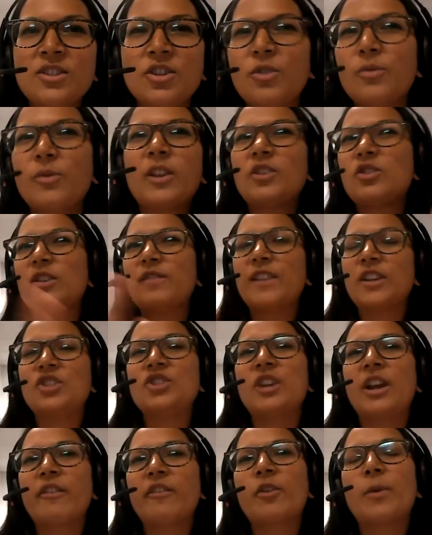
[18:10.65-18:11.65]
they have like
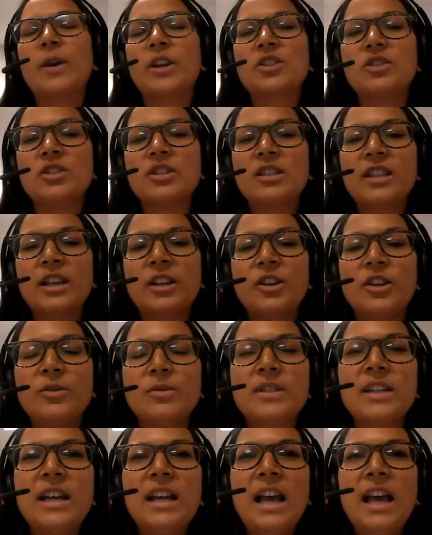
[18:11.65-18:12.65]
generic questions that you'd